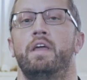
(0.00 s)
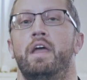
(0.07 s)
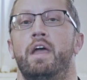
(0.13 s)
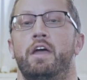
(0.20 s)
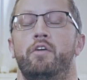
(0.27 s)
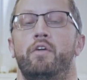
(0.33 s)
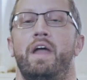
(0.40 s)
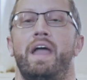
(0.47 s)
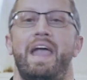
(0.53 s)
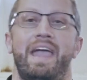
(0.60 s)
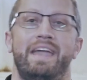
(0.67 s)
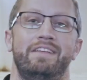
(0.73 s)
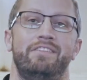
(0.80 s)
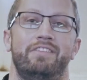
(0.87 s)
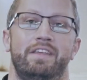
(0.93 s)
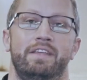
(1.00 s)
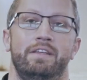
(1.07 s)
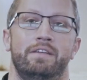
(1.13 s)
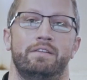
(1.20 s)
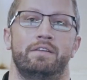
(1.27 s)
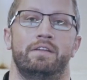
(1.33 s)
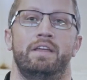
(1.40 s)
and are at 80
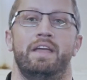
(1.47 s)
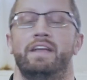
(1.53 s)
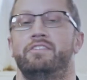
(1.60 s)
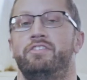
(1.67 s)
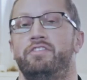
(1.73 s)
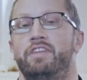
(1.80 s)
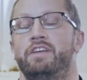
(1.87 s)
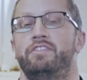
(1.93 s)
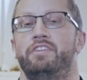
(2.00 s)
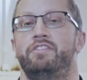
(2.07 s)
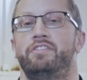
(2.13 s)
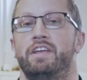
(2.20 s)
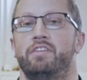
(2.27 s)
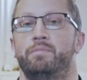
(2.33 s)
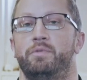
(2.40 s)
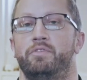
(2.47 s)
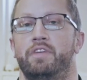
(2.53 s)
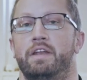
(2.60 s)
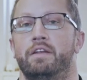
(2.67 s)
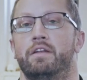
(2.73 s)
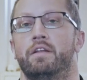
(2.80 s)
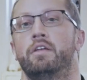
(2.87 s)
and
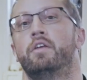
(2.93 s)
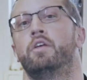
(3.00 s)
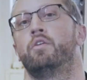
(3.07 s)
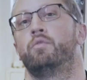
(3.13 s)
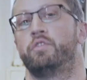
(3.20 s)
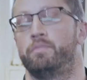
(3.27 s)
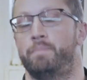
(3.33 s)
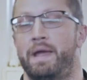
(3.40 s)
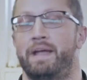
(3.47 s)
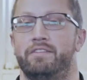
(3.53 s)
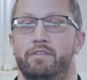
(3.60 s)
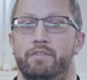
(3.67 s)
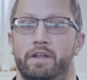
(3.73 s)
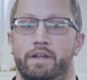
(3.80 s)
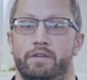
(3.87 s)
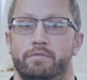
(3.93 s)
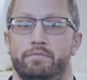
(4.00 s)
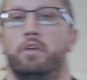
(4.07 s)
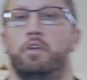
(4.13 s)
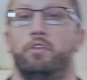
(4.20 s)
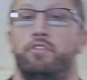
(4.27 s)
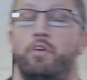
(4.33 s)
66% respectively.
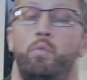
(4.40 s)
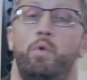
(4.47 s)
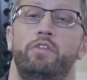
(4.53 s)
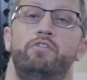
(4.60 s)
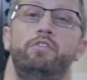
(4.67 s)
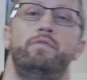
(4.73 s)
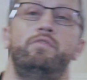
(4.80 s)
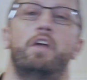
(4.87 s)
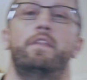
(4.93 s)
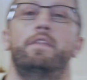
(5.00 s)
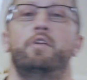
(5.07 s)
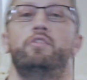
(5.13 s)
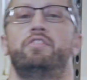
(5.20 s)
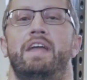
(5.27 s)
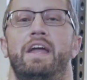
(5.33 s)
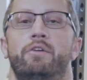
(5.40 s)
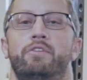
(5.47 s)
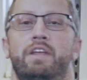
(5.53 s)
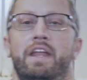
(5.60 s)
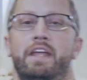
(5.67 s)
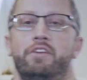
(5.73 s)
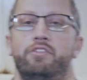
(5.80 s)
So once you've done those
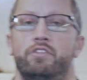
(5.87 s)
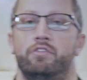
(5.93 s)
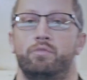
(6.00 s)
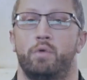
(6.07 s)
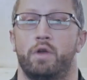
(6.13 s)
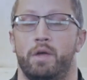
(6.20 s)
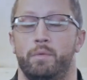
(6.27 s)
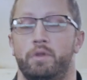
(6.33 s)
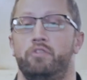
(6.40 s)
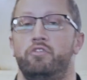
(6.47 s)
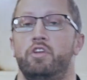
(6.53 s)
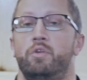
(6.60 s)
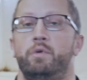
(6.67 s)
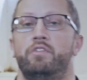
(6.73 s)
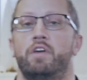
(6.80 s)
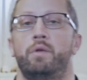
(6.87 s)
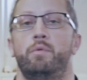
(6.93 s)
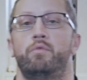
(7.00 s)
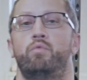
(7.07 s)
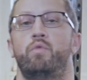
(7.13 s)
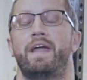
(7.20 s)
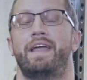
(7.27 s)
calculations, what I would do is I
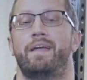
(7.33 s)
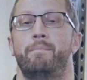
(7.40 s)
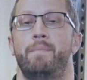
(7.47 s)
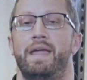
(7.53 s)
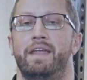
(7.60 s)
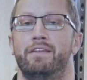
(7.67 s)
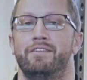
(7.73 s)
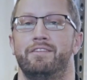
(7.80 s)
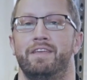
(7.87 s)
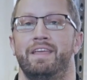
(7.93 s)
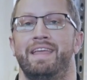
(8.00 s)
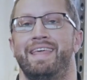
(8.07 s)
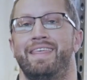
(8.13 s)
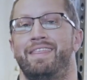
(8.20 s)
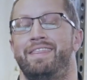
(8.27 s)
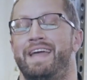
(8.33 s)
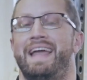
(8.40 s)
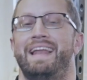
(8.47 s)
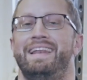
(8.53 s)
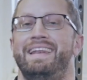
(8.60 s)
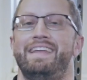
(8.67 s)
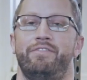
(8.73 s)
would recommend
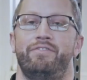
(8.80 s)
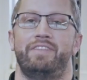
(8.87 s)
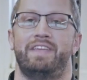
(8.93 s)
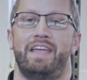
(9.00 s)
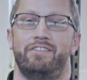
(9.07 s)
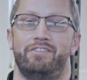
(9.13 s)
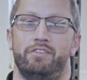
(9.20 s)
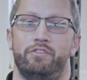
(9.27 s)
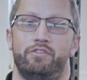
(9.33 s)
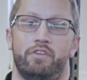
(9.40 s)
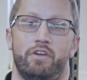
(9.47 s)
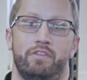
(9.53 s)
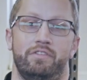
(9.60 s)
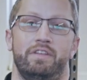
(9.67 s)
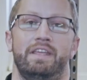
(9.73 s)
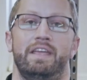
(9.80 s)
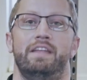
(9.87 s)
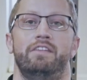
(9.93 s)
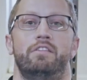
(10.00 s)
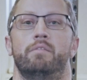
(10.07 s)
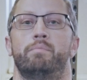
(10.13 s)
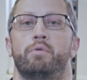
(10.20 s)
that lift gets inserted
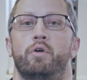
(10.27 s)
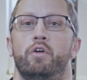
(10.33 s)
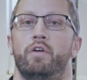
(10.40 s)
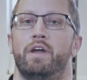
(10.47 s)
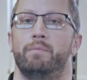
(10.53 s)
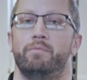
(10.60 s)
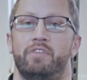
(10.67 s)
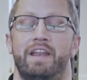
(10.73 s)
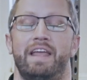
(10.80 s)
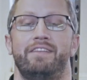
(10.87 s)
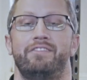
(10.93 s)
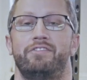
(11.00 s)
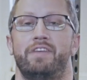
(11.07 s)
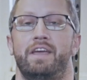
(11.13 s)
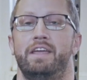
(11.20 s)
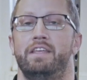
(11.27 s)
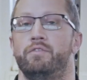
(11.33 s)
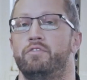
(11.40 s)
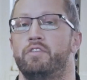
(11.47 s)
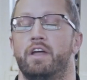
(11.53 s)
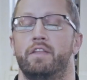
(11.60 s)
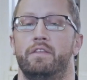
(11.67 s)
into the program. So let's say
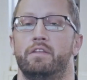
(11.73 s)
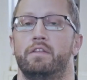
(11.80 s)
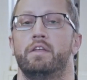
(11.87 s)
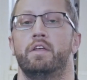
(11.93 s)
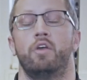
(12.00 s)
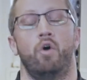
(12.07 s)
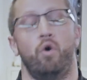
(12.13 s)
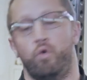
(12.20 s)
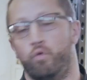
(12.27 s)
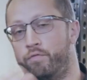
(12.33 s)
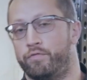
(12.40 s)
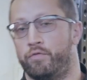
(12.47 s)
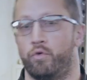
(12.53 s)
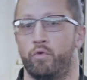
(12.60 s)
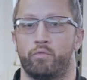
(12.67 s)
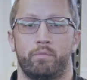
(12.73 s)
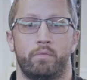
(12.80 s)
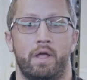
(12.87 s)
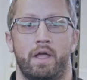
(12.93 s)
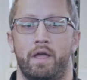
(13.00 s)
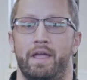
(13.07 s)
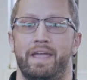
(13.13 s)
you've done all
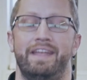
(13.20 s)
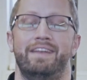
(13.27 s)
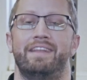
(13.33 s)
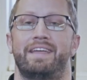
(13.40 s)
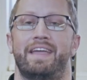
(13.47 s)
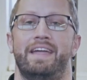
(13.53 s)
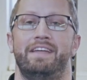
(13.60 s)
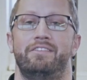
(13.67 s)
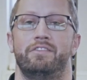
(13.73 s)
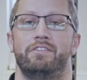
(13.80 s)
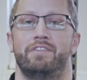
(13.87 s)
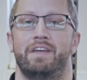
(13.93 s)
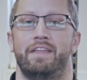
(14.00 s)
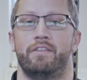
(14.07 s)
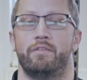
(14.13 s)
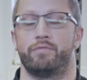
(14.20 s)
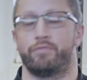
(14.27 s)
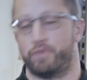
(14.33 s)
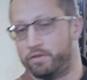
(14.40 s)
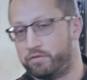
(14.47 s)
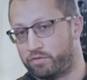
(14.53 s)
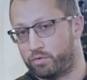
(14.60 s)
4 indicators and the
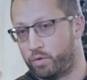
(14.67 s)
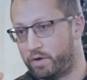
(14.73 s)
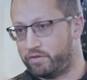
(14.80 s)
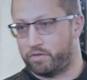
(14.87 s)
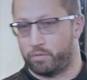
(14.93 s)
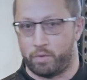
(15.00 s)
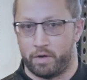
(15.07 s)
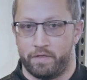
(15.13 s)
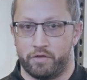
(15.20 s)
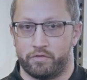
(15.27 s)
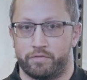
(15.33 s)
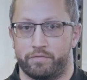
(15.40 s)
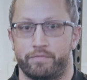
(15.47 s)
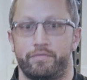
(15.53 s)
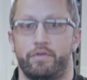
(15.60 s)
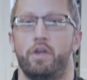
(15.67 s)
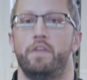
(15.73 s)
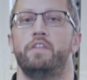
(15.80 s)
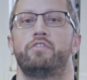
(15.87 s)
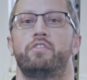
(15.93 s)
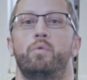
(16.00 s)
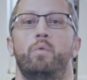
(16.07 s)
front squat is the one that's
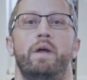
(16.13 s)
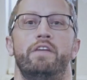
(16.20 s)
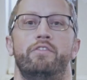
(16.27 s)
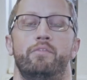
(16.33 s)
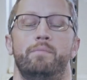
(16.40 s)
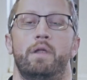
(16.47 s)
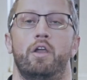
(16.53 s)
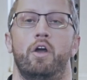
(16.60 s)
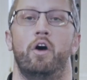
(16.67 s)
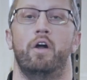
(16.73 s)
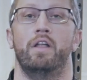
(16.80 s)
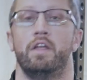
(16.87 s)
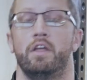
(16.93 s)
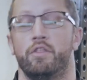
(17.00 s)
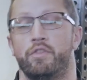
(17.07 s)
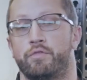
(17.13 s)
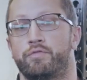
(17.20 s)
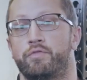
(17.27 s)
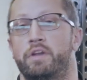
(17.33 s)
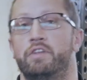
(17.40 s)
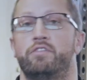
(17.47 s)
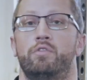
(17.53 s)
furthest away from the lot. The
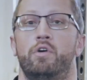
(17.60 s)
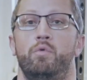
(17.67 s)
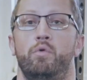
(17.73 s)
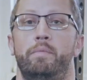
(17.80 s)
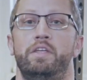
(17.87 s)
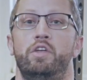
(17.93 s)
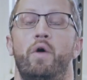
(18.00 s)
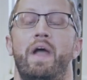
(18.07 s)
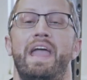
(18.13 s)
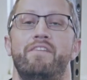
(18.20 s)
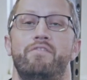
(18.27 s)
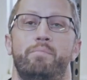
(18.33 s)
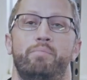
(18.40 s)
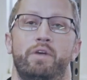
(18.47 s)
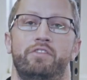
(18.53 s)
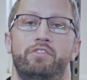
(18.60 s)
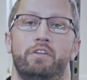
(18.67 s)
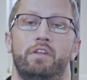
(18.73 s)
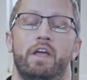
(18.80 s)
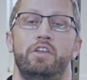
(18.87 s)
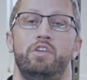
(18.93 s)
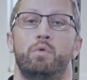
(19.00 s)
front squat will be your ever
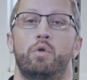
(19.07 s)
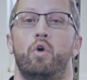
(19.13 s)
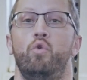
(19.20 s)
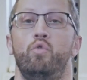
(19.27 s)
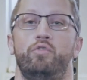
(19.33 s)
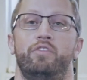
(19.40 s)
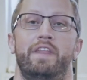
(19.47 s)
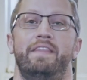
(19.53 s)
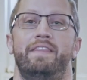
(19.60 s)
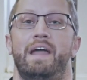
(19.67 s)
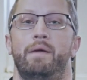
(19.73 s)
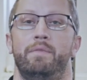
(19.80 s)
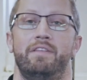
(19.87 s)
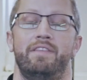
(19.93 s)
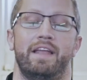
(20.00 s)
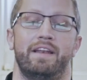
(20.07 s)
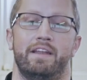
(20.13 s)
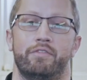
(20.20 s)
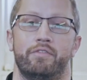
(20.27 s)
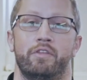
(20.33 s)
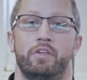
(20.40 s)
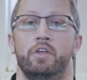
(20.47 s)
present and you will alternate that with the
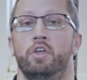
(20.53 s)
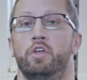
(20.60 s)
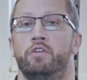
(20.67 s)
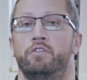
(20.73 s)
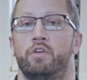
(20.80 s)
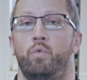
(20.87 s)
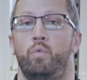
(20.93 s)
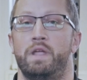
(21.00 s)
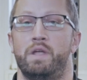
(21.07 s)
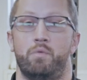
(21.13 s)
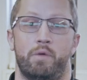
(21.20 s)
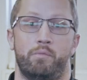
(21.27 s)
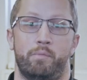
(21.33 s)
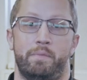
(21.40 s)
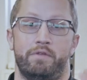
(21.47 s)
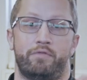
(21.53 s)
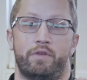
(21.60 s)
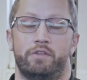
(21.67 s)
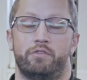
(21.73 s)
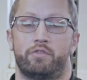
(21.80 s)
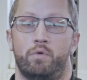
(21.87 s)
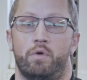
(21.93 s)
deadlift. So week 1 would be
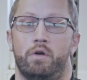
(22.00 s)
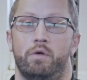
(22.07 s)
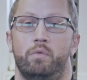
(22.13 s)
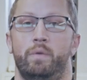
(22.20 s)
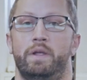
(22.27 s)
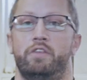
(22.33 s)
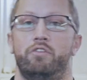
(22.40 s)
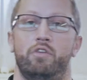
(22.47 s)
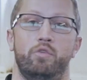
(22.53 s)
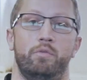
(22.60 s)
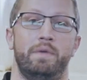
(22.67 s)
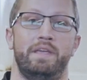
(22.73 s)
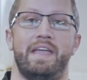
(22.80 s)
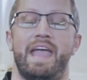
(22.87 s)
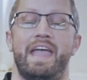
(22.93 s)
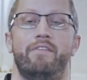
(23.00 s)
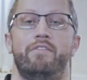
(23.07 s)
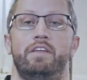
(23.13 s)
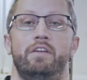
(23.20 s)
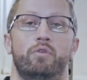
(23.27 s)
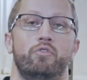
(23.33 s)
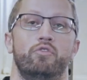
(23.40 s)
front squat, week 2 would be your
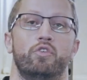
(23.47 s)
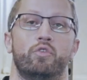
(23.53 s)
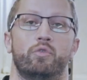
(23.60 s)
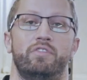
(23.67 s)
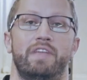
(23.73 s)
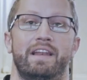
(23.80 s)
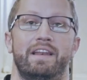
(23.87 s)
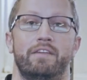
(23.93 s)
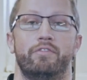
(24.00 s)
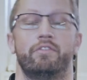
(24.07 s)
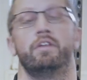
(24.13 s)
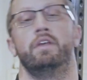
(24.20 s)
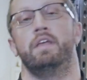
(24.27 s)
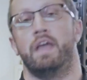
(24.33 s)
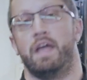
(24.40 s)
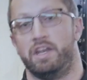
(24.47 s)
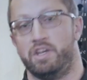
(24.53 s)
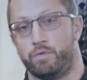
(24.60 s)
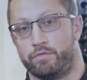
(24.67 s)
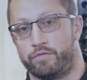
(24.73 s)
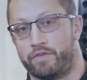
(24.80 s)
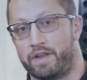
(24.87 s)
heavy or neural deadlift, and you
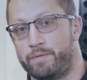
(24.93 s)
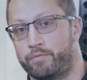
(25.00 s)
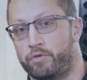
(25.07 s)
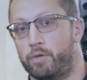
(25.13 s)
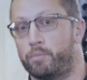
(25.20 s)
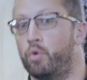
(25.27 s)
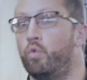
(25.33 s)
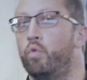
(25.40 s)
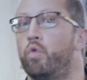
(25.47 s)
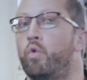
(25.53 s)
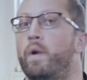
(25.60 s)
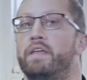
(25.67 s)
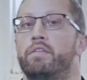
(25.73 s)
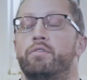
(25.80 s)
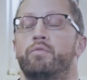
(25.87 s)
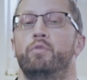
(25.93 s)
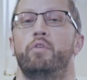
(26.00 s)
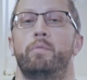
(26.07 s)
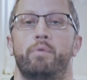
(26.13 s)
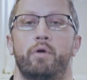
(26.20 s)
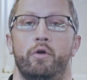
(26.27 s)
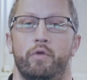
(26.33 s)
would flip flop all the way through the
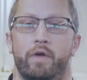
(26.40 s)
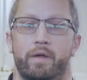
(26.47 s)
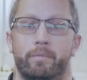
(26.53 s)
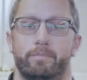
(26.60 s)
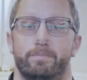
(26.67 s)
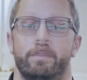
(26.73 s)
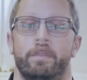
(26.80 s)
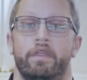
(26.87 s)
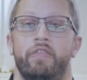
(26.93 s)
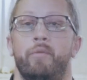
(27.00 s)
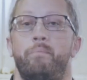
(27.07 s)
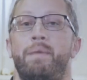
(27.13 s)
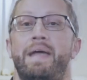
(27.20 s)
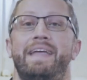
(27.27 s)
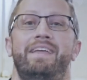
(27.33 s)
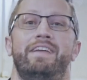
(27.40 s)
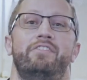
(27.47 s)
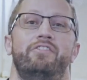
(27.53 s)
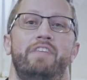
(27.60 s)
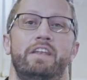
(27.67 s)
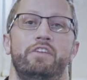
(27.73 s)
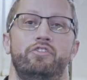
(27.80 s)
program. The back
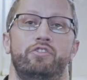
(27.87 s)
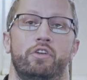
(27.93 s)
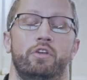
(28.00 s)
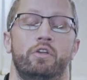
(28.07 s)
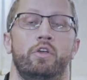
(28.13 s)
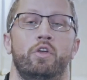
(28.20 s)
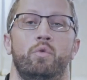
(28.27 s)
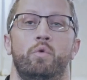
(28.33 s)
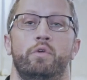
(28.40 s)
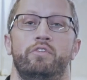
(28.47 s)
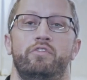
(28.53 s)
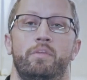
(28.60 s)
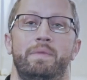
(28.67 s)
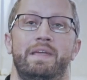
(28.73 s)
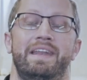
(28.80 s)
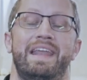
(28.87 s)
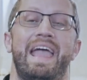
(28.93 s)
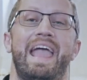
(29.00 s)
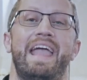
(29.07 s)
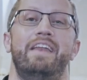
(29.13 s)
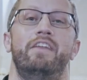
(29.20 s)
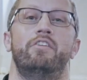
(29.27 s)
extension wants to be an
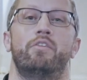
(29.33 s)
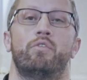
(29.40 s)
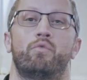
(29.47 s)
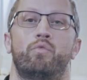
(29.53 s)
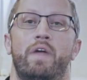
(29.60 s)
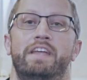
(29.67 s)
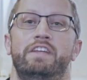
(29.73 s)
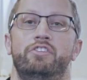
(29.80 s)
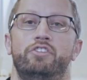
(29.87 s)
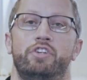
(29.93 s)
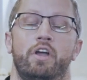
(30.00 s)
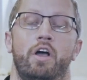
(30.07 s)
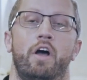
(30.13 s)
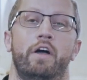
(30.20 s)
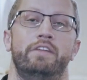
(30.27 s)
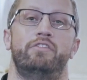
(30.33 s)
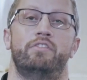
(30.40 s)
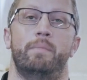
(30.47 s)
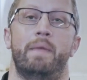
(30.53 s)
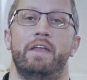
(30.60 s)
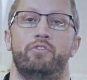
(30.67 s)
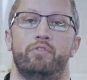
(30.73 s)
end range
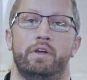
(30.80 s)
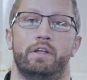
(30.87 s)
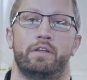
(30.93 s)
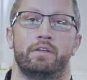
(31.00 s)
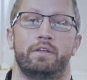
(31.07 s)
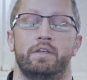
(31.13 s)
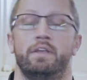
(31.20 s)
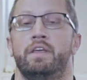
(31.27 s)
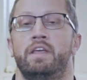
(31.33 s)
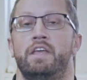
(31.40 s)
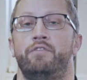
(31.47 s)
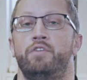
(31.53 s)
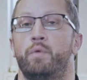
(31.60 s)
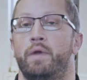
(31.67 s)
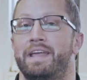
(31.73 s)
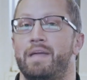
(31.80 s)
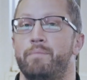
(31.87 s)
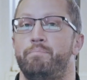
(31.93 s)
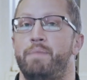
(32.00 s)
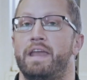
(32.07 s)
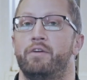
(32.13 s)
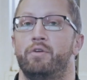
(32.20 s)
isometric. If you want to
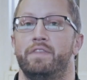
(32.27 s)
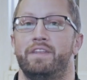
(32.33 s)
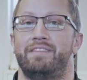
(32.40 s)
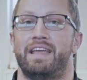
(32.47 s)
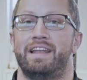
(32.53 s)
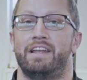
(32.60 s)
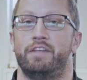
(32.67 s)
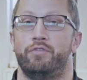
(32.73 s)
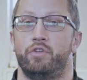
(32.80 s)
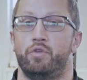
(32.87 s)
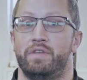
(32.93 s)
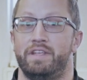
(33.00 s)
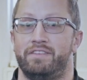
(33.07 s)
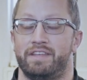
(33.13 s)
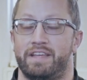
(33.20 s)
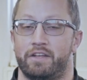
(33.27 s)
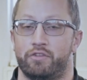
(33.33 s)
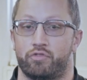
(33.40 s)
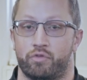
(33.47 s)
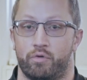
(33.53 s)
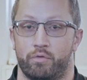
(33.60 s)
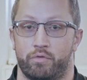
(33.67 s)
get better at the deadlift, you need to get
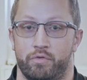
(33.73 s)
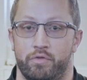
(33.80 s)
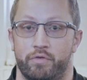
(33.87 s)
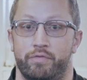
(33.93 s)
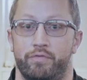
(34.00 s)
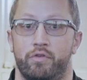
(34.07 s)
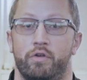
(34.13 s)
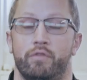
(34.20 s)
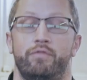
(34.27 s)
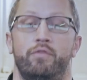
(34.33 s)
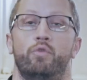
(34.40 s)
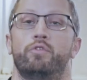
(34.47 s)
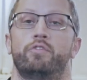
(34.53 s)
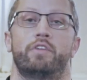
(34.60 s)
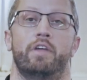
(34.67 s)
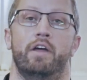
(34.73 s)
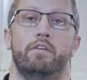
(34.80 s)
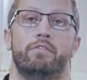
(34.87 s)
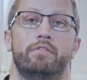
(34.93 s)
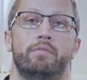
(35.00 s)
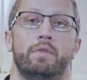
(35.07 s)
strong through the full force curve.